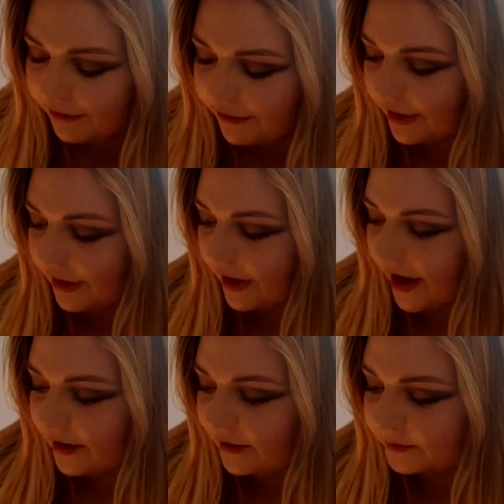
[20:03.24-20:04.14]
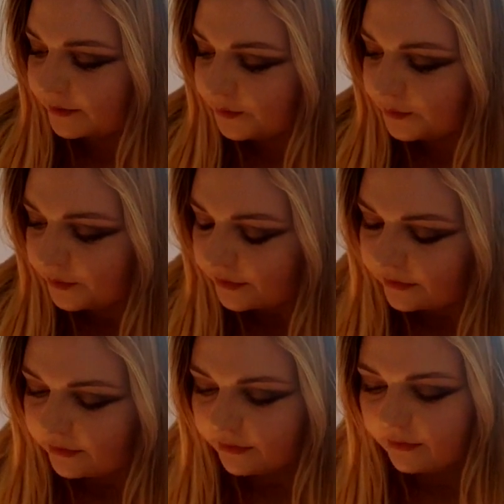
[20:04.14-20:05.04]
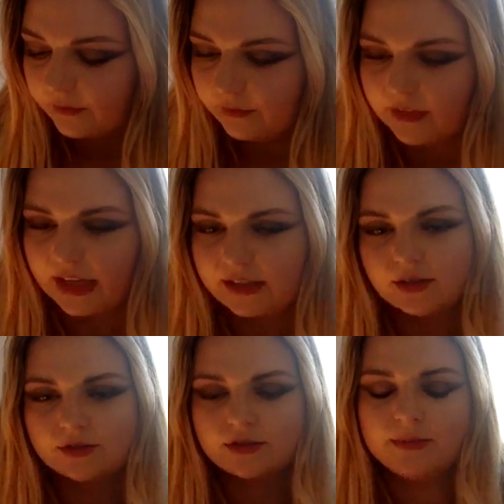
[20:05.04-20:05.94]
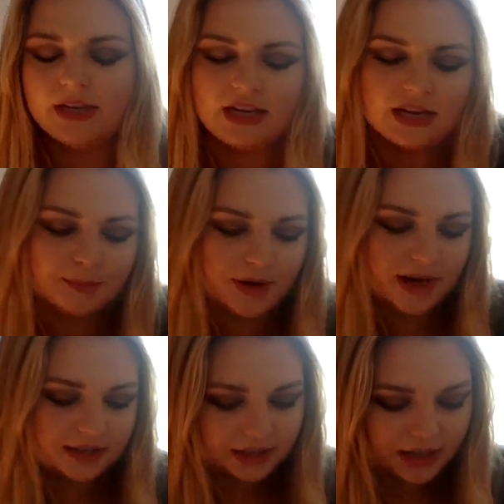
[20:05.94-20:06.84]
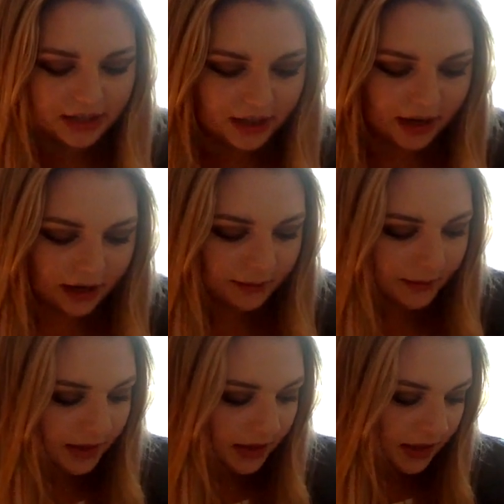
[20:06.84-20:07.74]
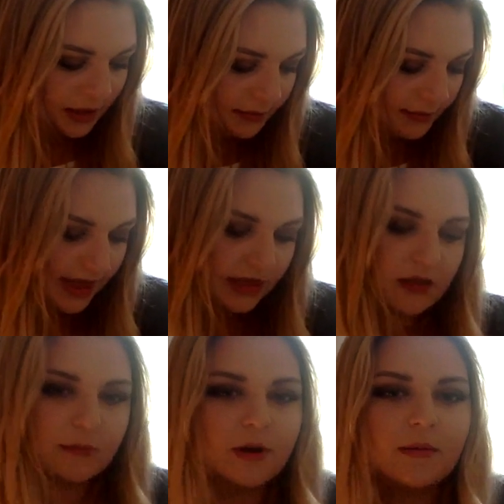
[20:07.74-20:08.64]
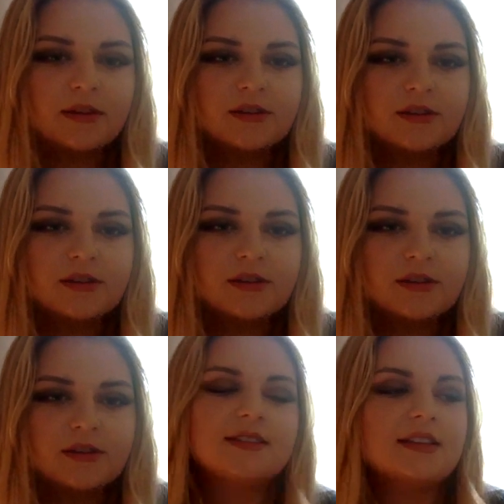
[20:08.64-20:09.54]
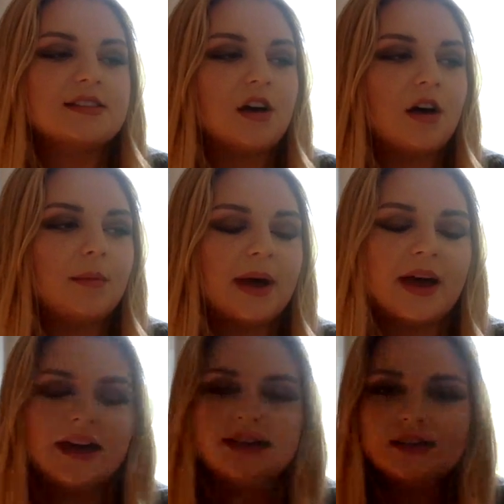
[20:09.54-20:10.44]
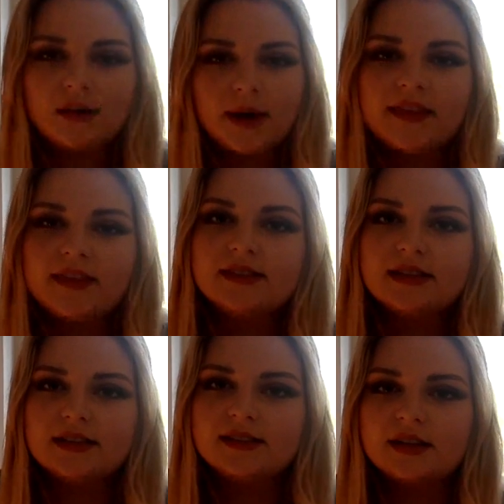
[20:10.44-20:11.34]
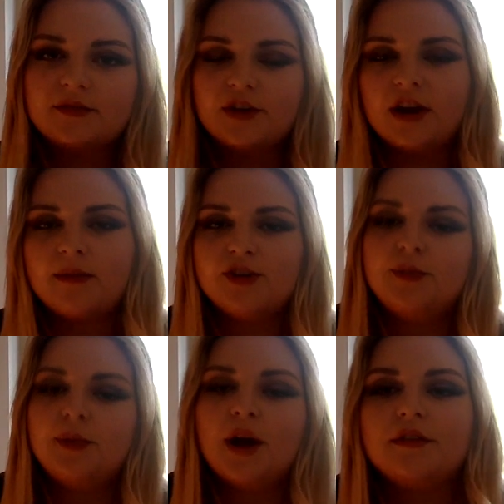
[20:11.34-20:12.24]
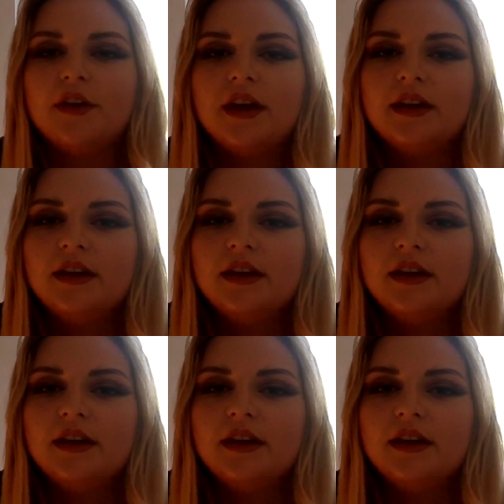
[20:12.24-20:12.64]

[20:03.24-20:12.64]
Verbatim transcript: for um, like social media branding, um, making appointments, doing things. It's all behind. It's all behind the scenes, and I'm very much a part of it.